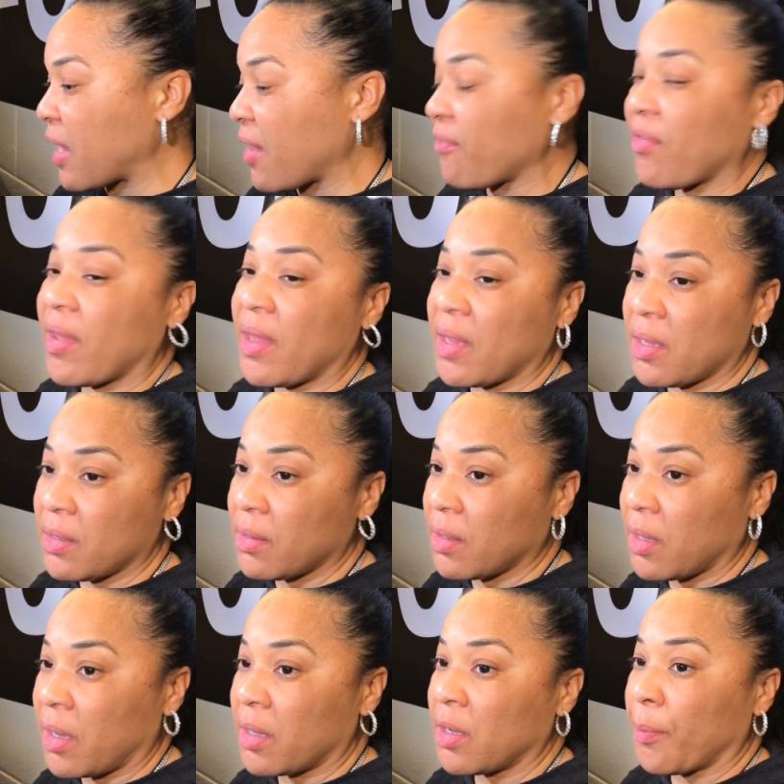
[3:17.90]
have
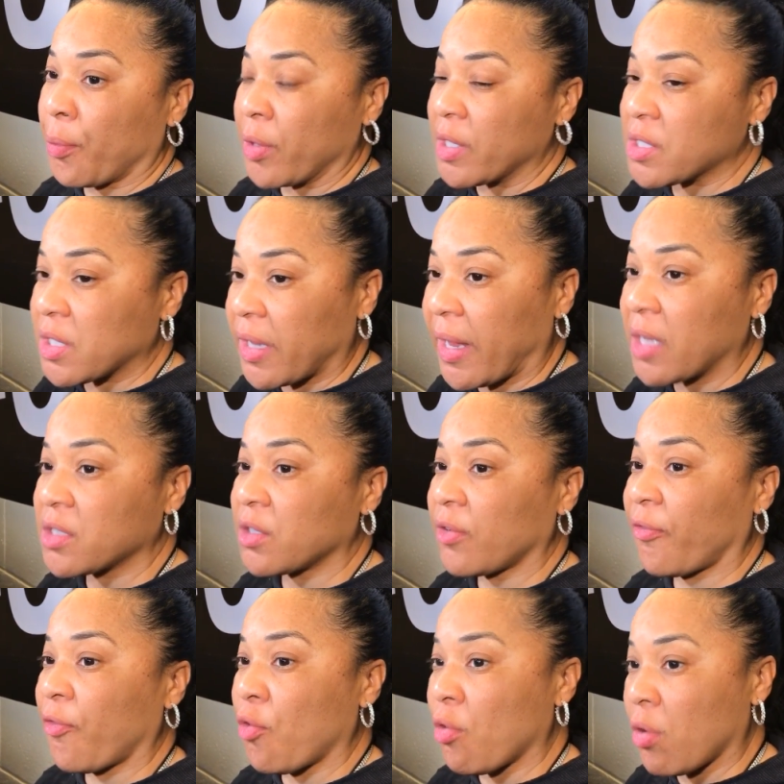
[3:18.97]
an
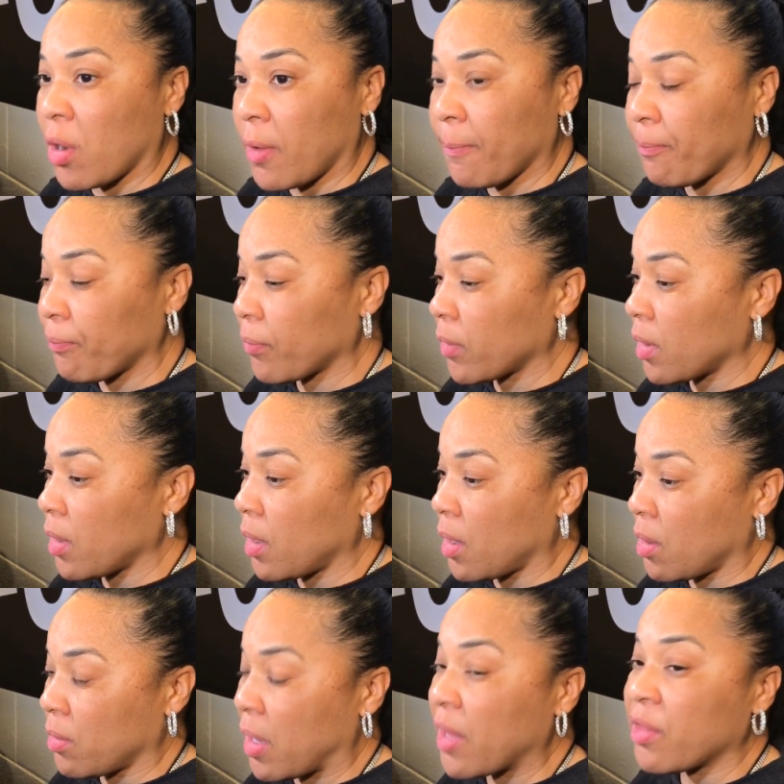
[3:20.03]
appreciation for,
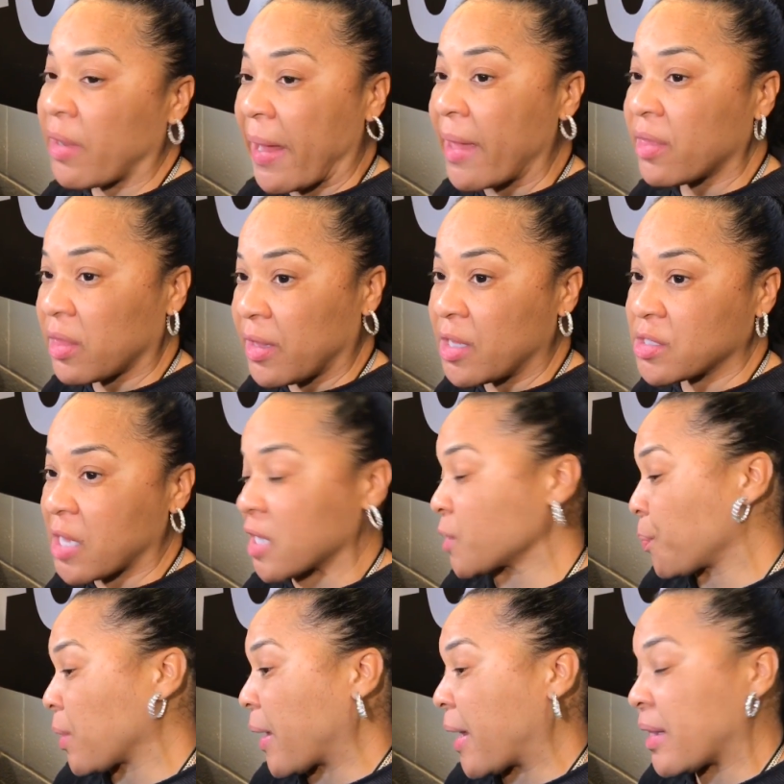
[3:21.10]
other athletes
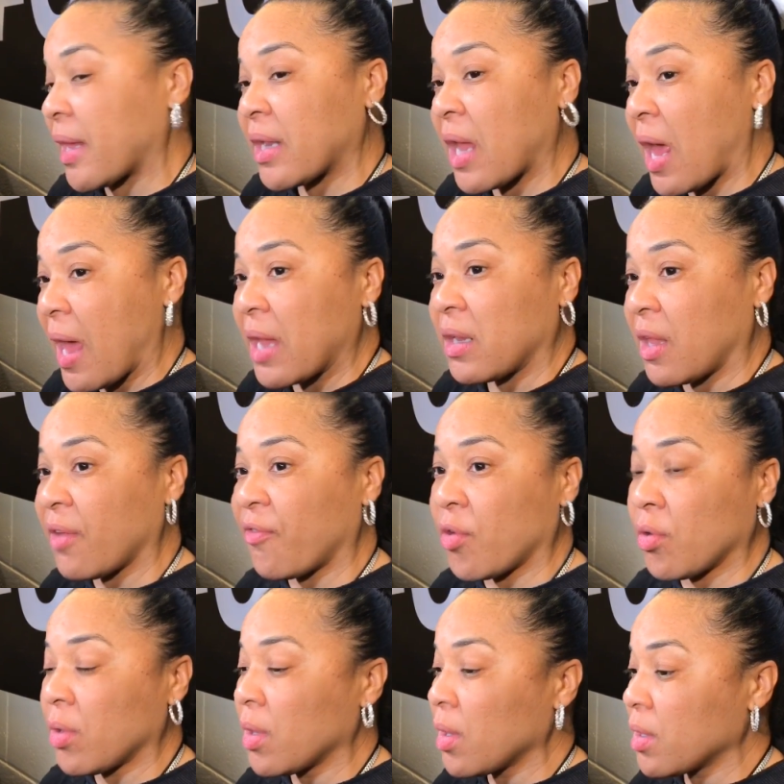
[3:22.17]
that's playing at a high
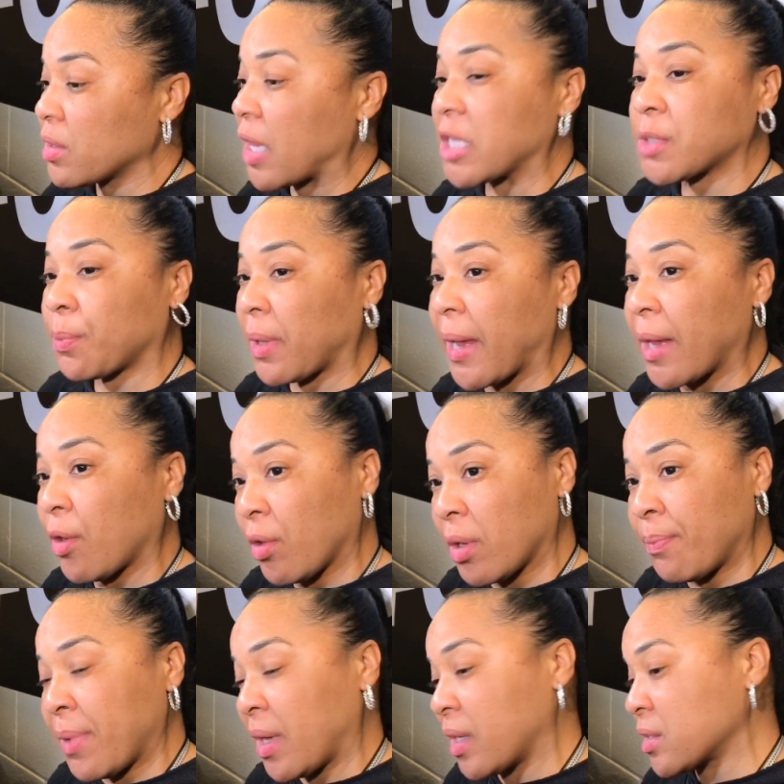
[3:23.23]
level, that's playing on
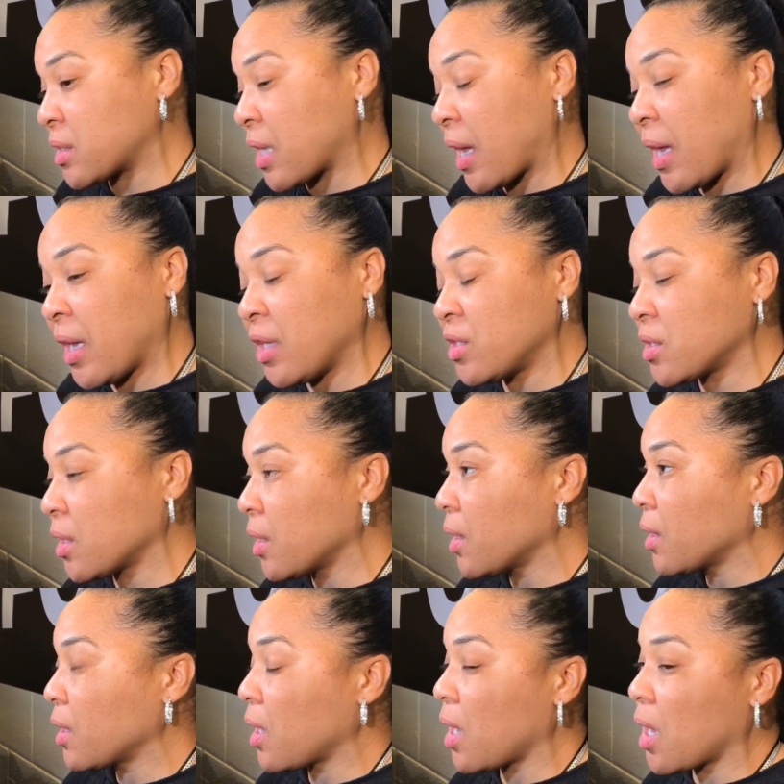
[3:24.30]
the biggest stage.
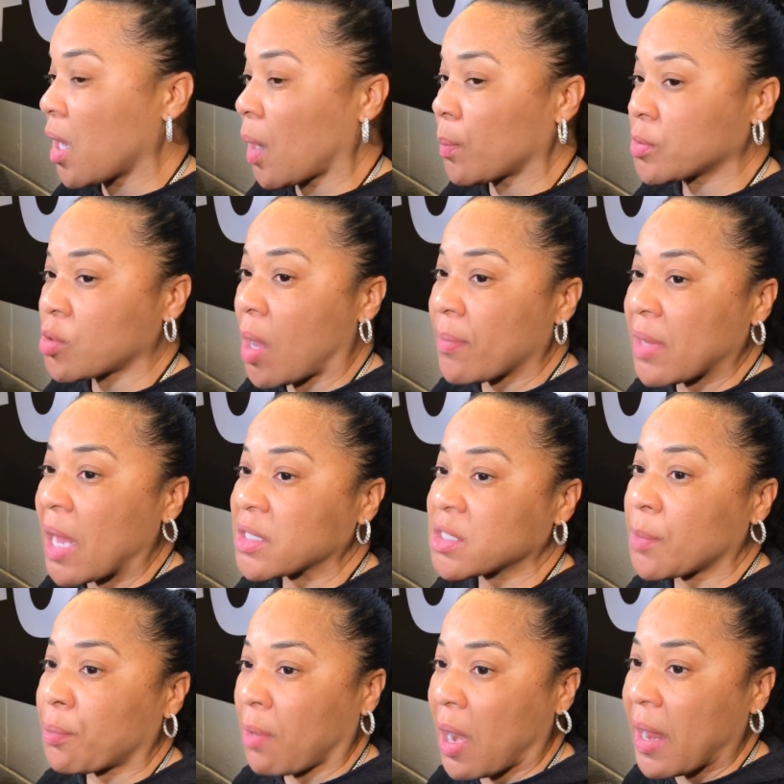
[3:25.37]
So I'm not
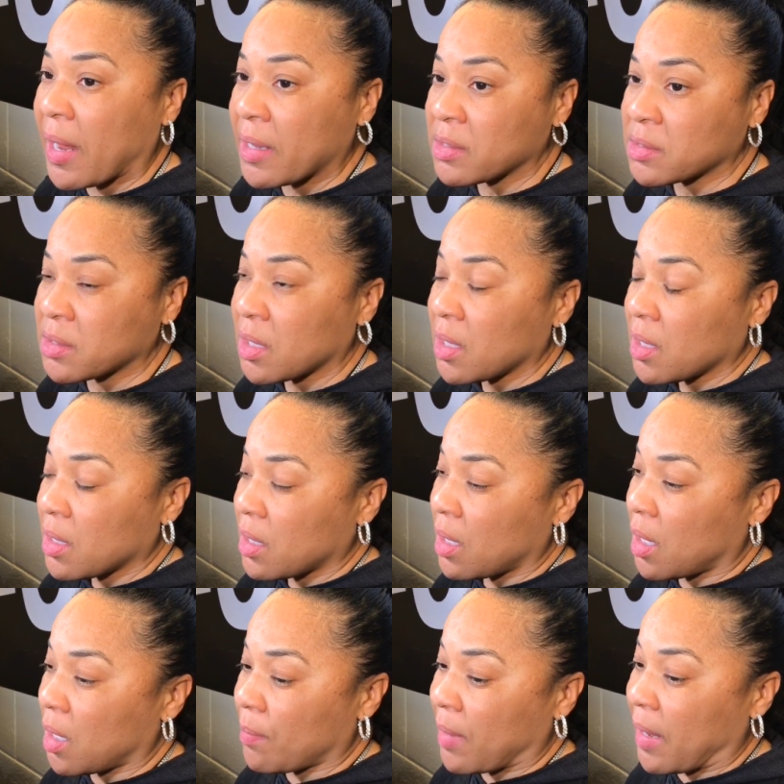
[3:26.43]
surprised
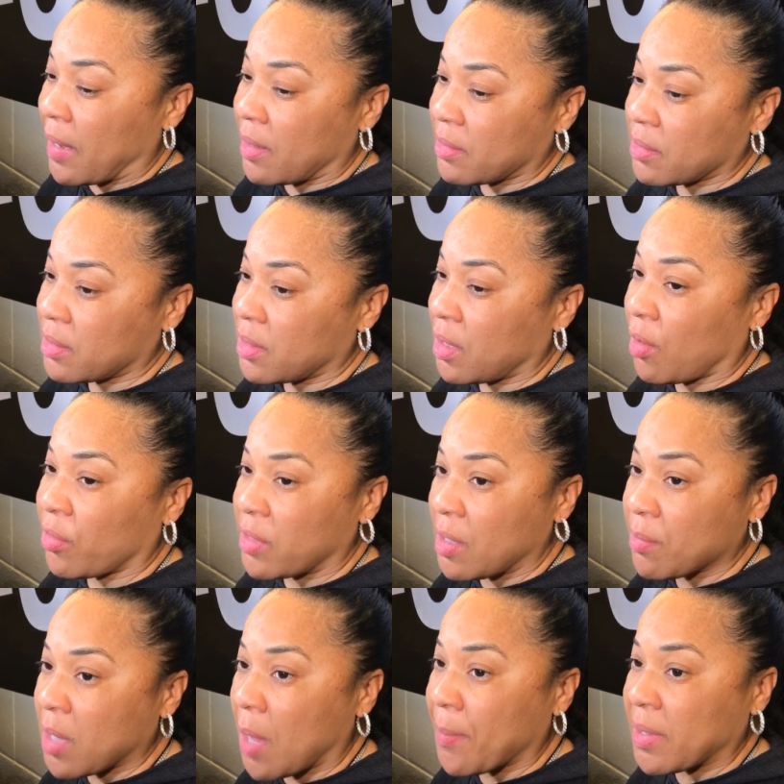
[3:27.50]
at,
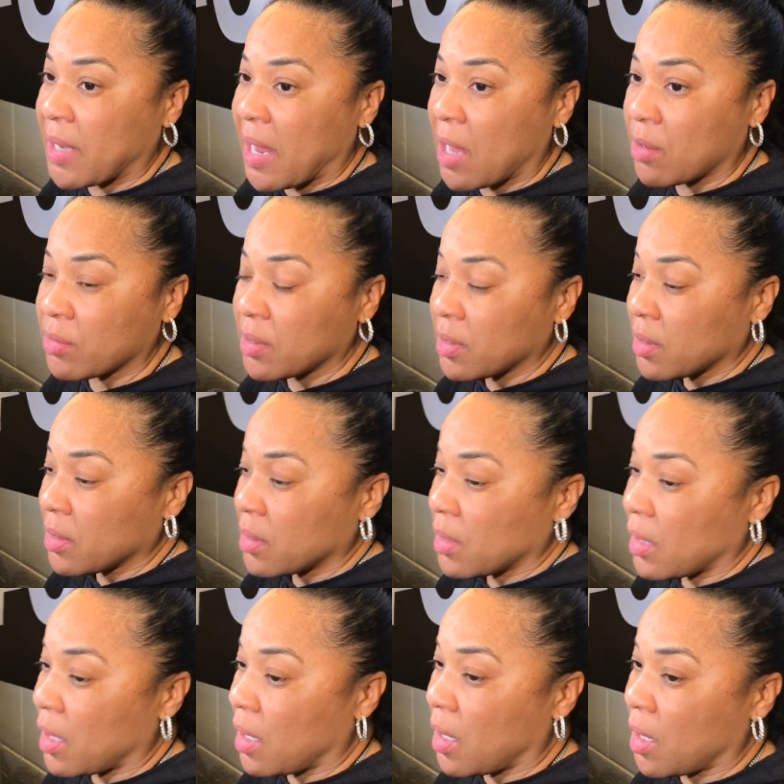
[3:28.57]
them coming out
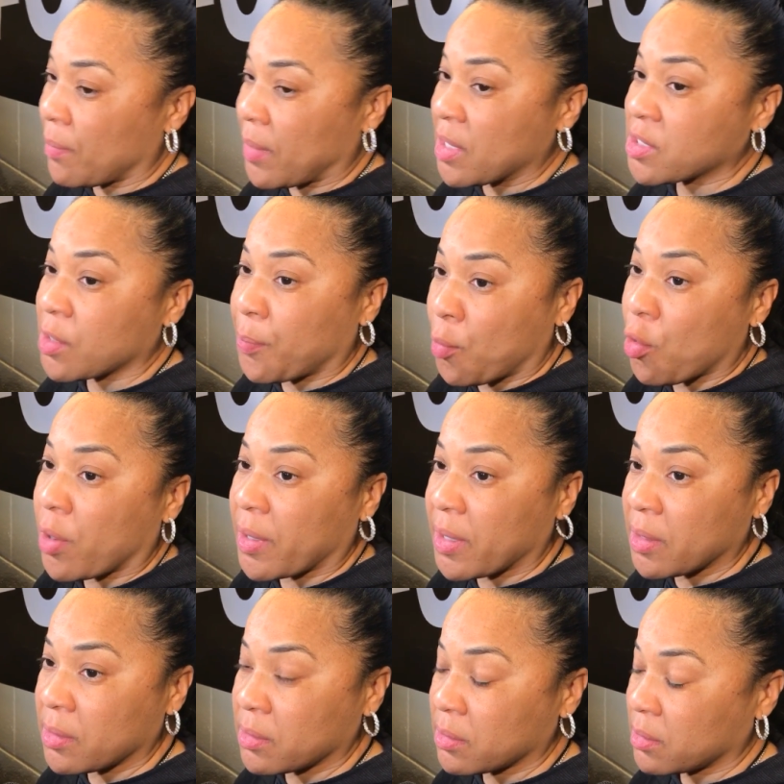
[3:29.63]
and
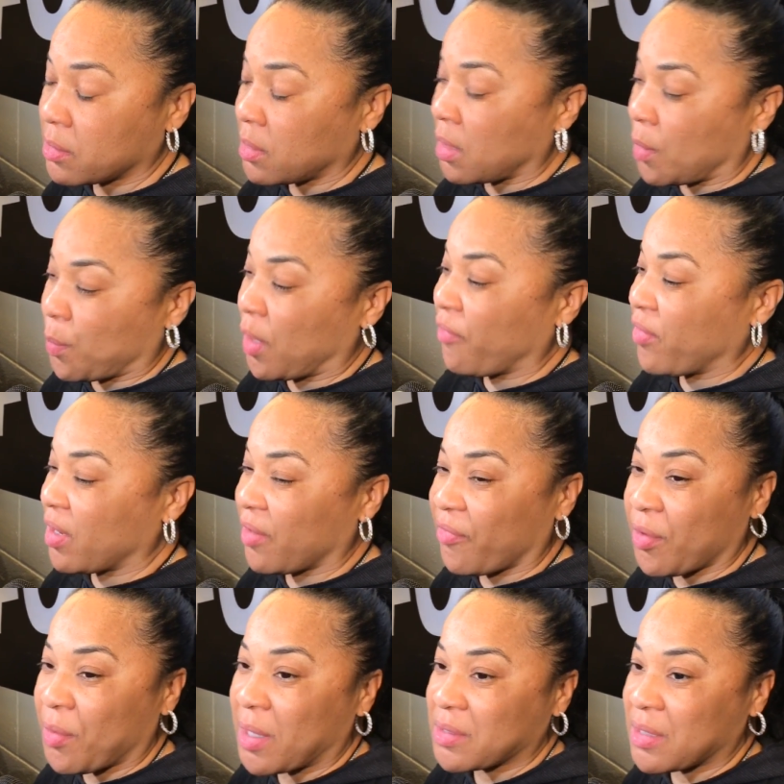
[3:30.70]
supporting, even
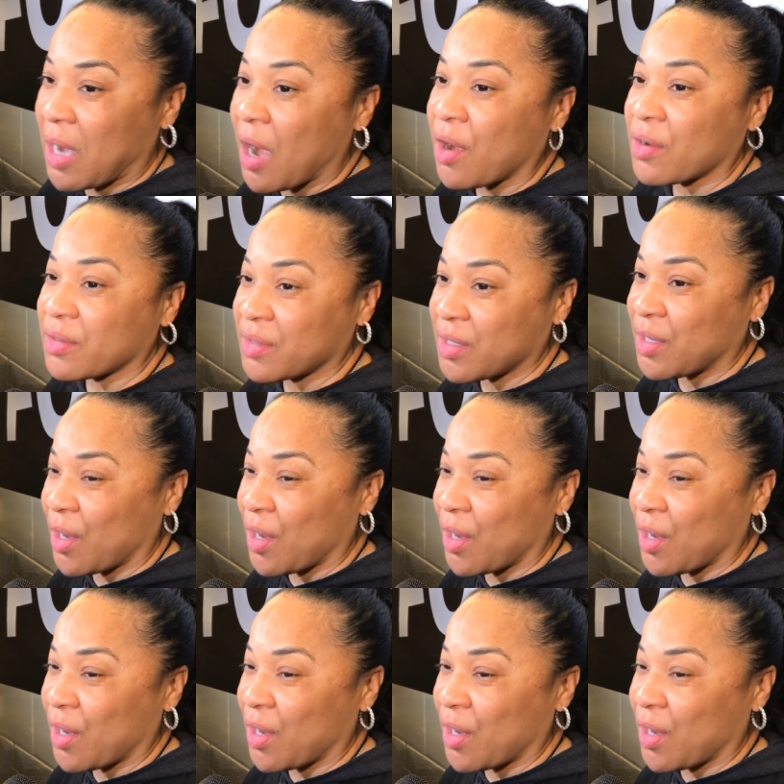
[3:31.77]
if it wasn't our